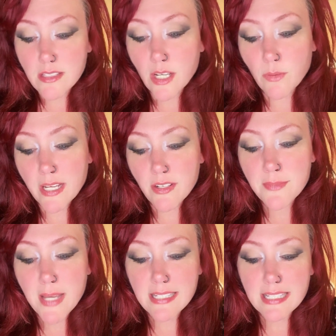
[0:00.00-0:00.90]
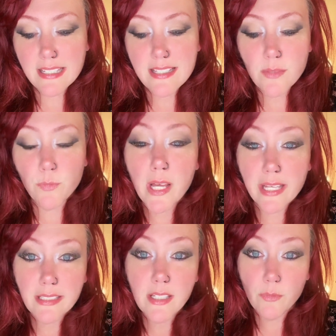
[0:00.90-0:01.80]
So here's some ideas.
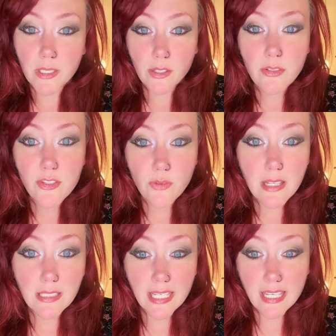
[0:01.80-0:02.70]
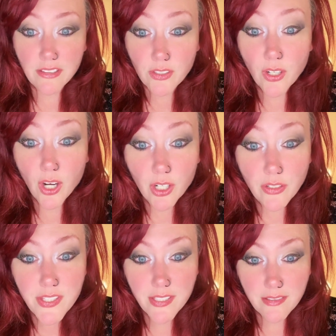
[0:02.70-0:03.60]
One, when you're struggling and you're
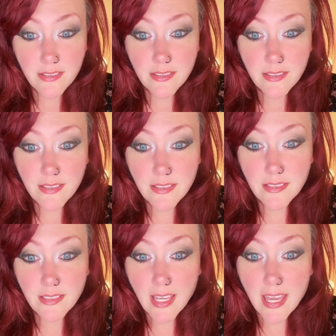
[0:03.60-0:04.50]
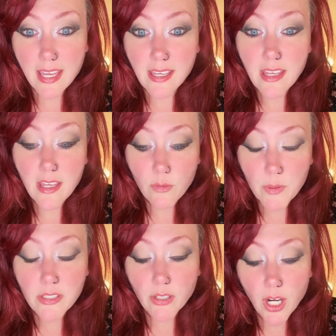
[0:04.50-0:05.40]
hurt, okay,
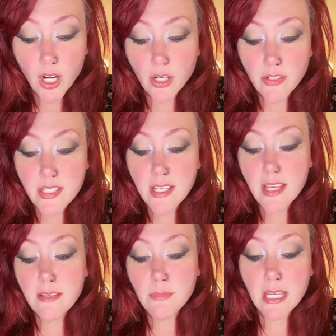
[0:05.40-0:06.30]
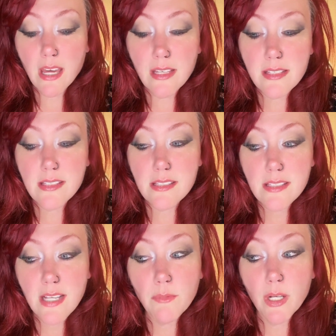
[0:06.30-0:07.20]
when you're hurt
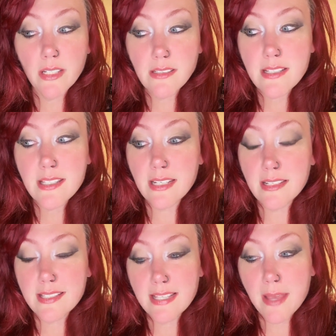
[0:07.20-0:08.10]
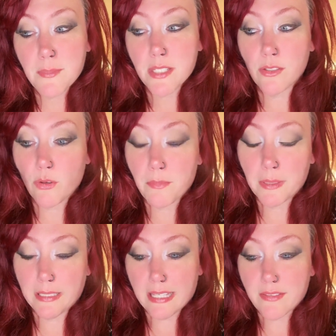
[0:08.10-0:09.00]
because someone doesn't accept your
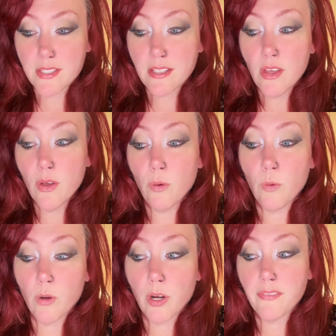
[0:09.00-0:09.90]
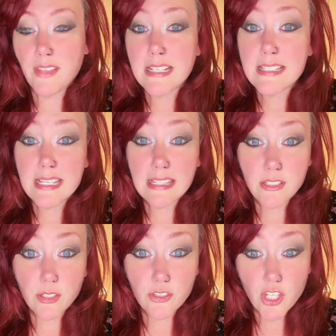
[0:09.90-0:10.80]
beliefs or they see
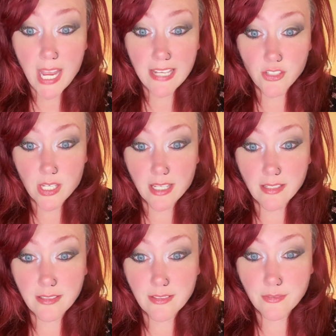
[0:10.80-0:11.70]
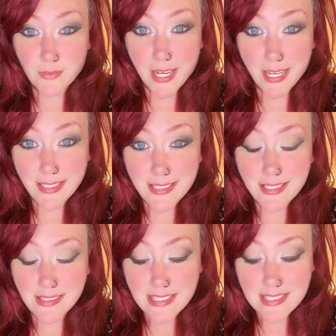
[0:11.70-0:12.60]
that you're changing,
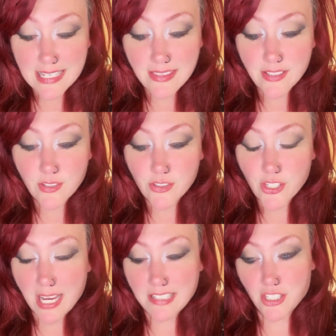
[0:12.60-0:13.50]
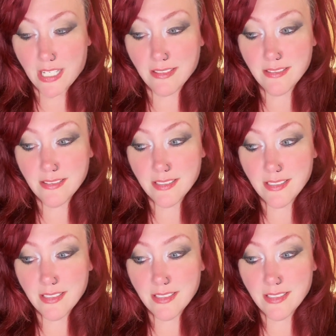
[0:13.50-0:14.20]
right? They see that you're changing.